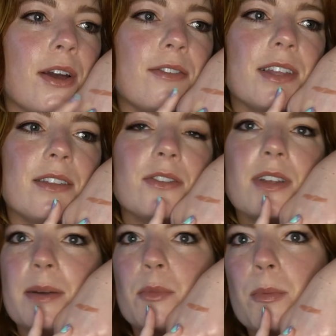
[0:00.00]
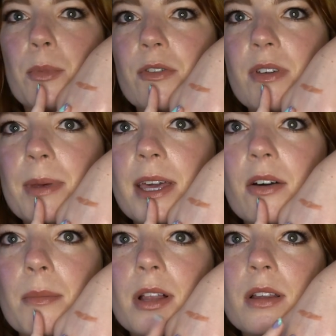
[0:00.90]
feel like it looks like more movie
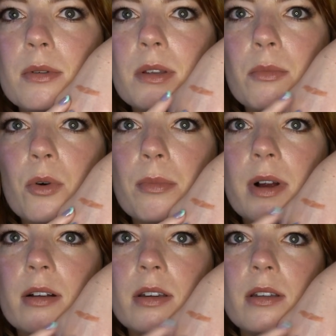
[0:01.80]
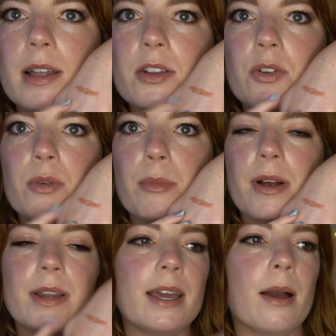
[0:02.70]
pink on my lips and more brown, like a nude
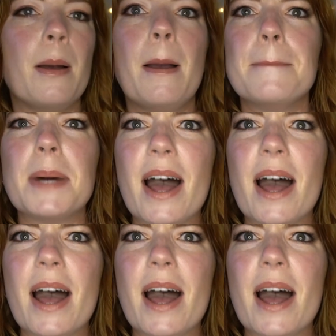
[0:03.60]
brown here. But